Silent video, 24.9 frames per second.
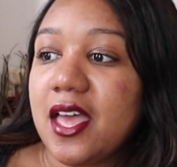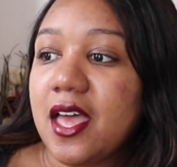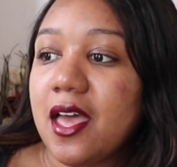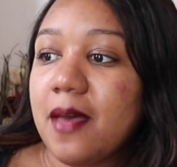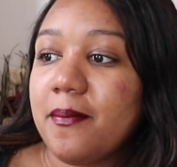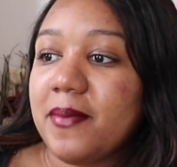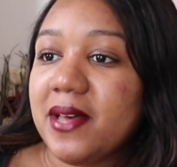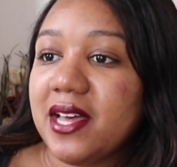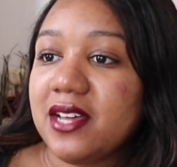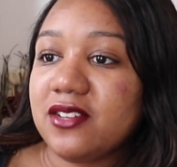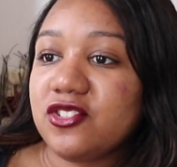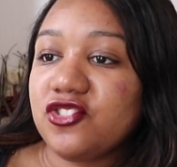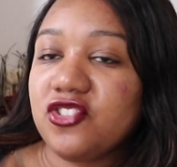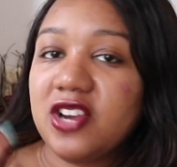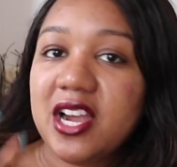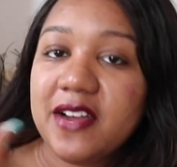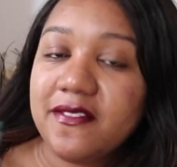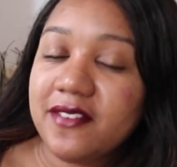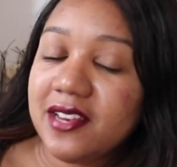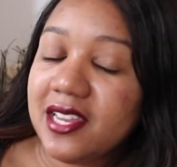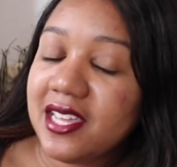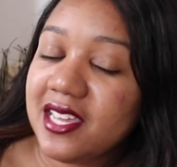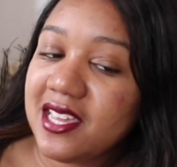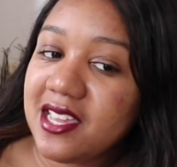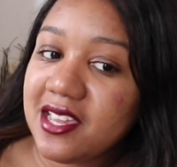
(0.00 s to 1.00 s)
about
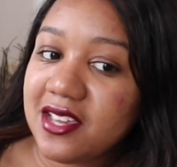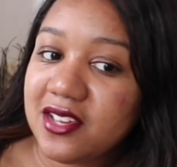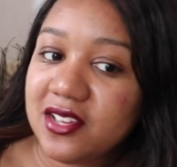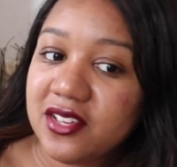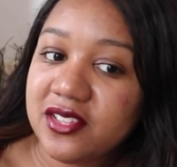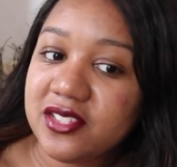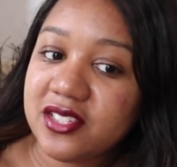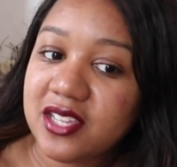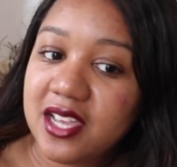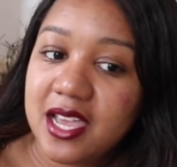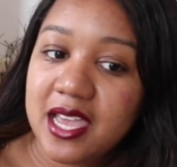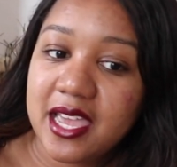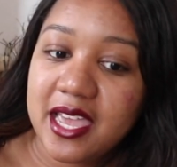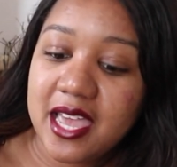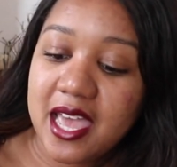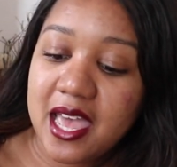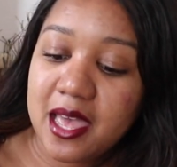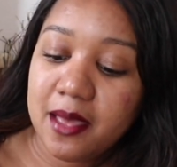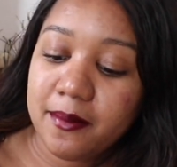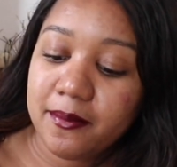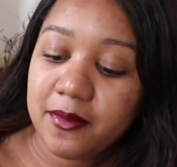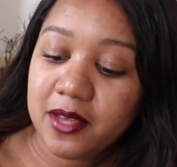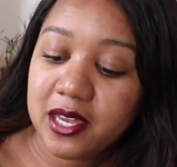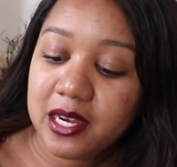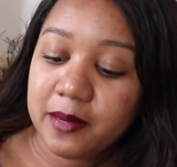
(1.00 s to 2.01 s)
traveling, because I
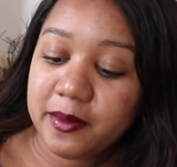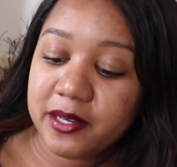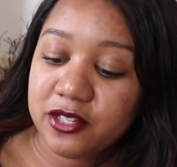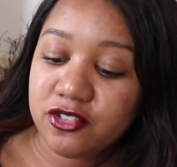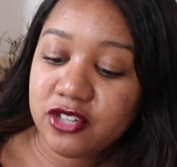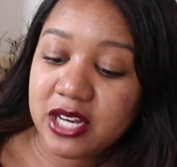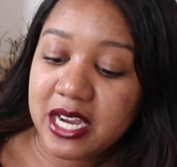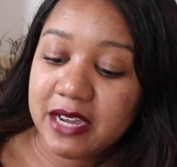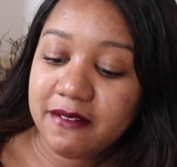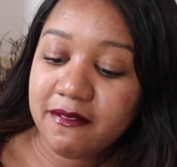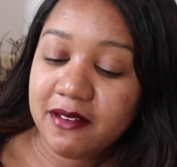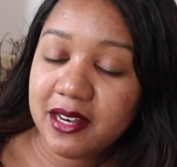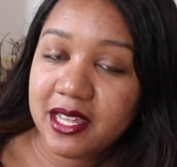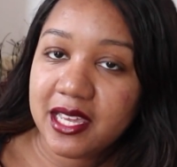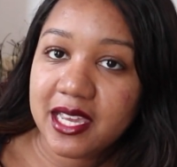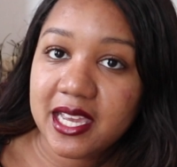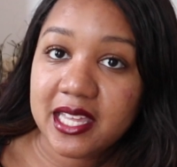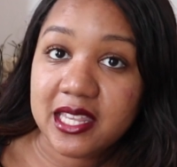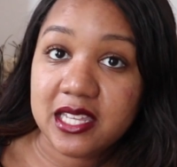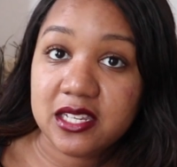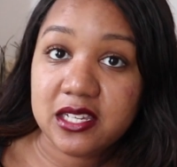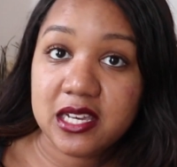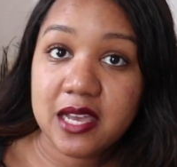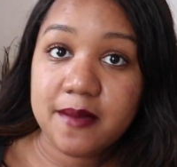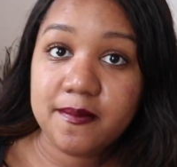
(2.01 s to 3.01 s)
am going to be traveling at
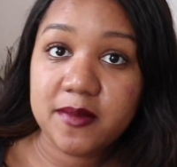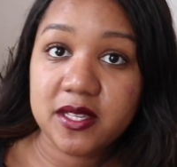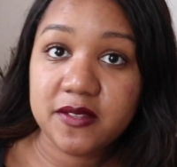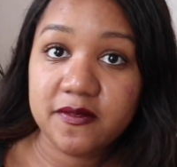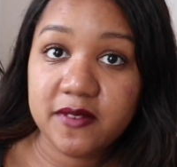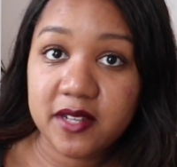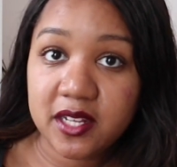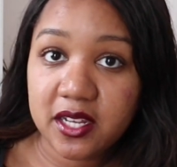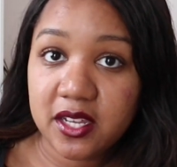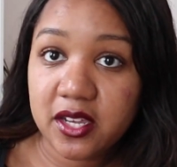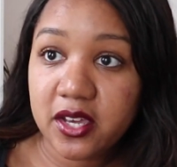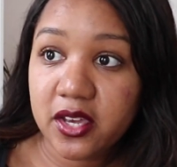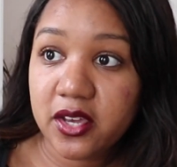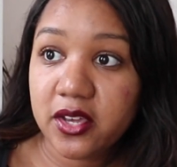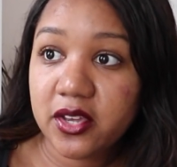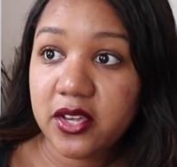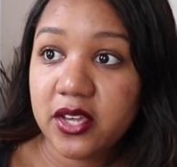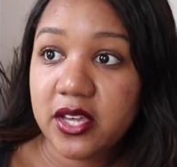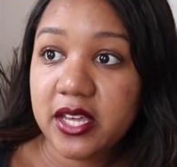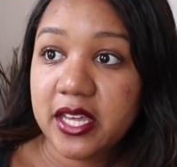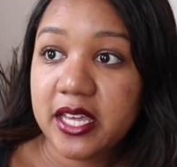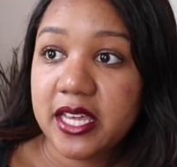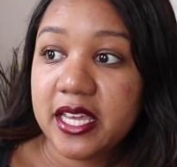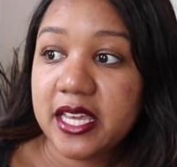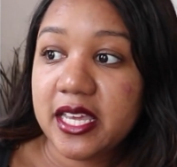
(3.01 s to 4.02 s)
the time this video
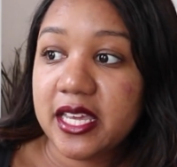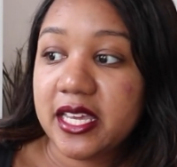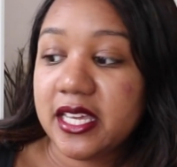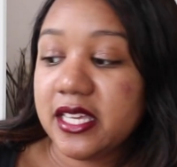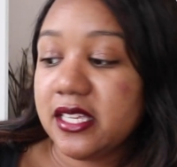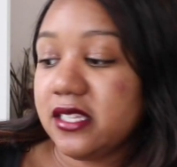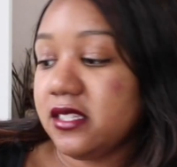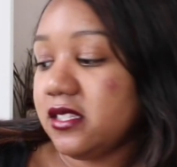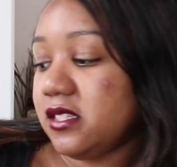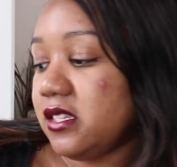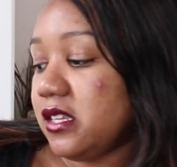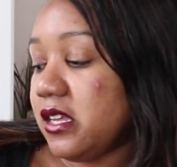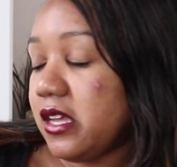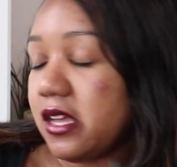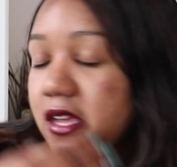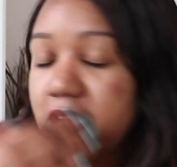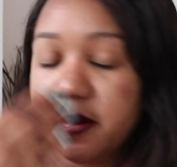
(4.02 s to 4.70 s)
is